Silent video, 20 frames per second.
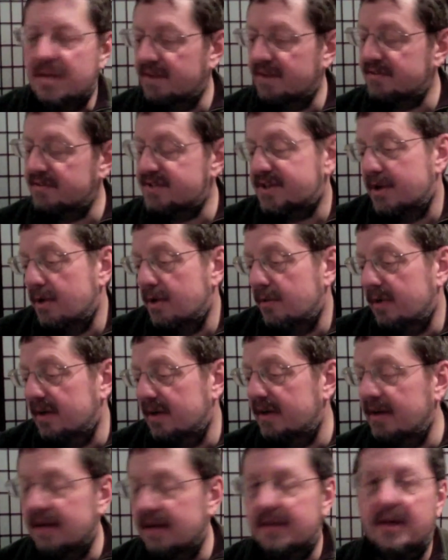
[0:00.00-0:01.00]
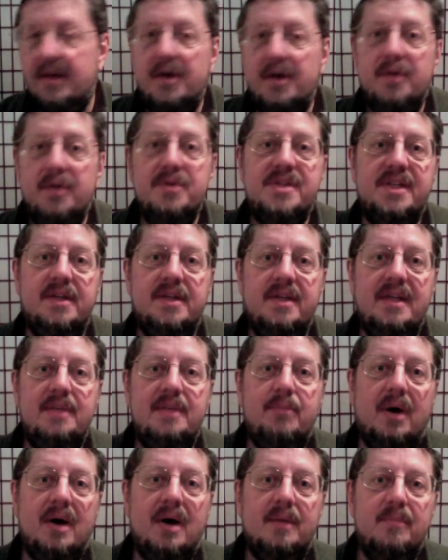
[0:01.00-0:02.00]
so it, it goes in the
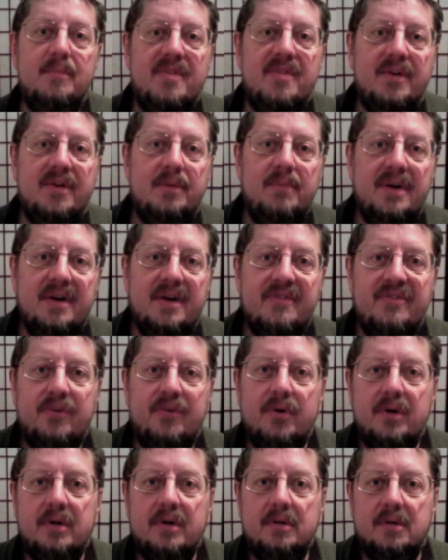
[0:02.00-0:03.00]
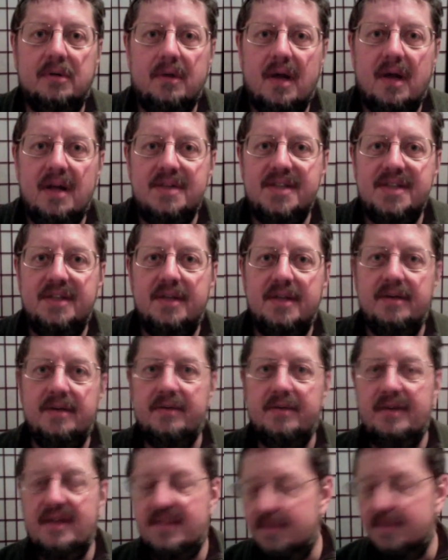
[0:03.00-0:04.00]
bottom of their metaphorical closet
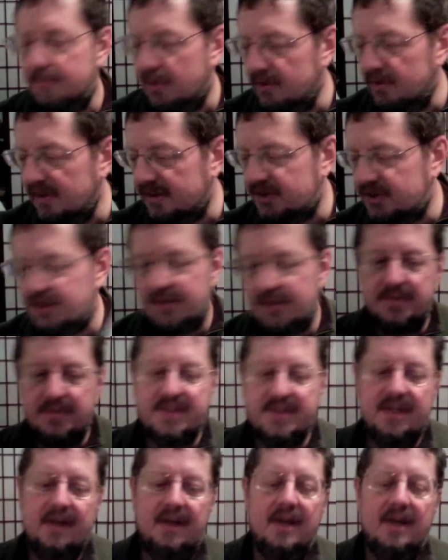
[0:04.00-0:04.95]
underneath the bowling shoes.